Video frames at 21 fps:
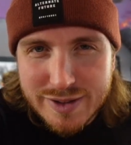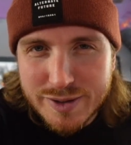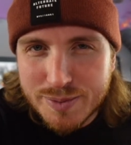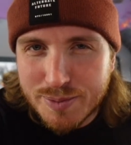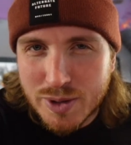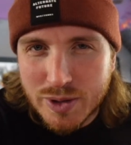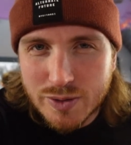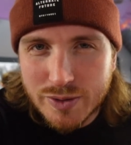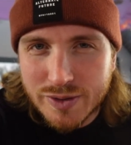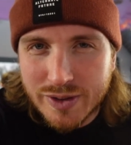
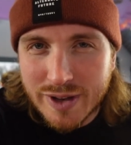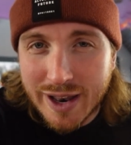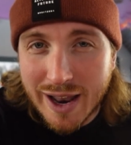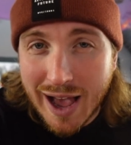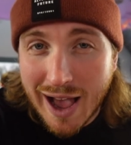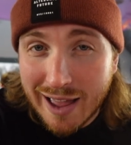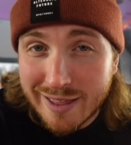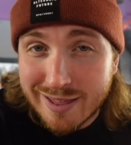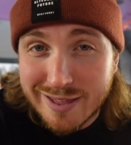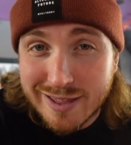this meal's
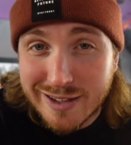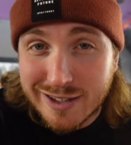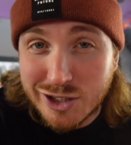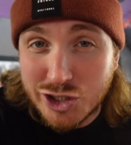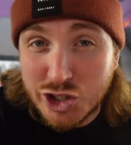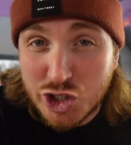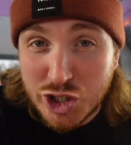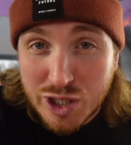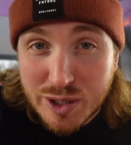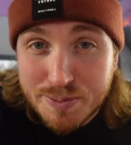not the
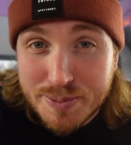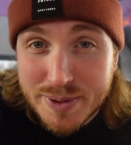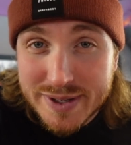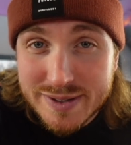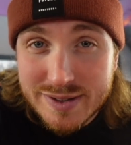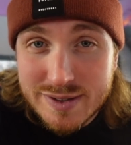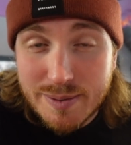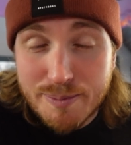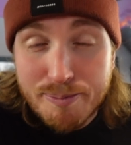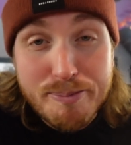
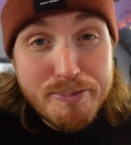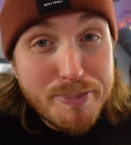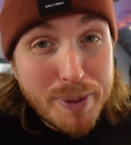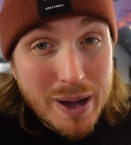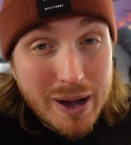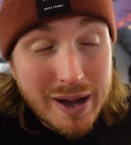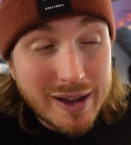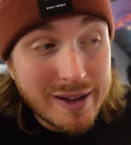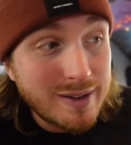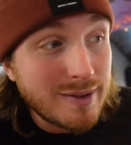cheapest,
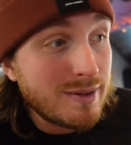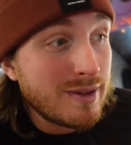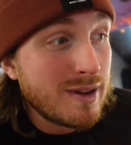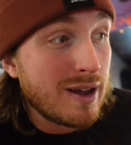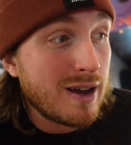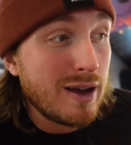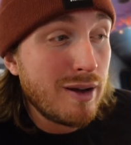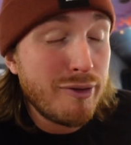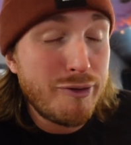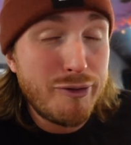but
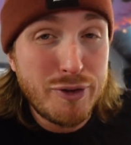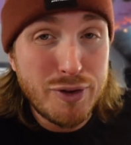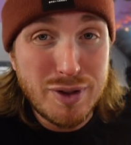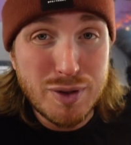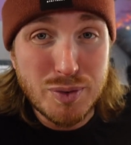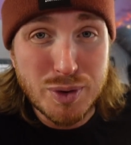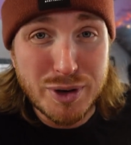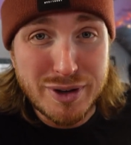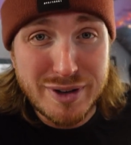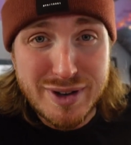I feel
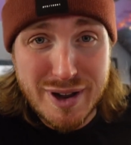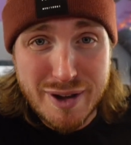like we're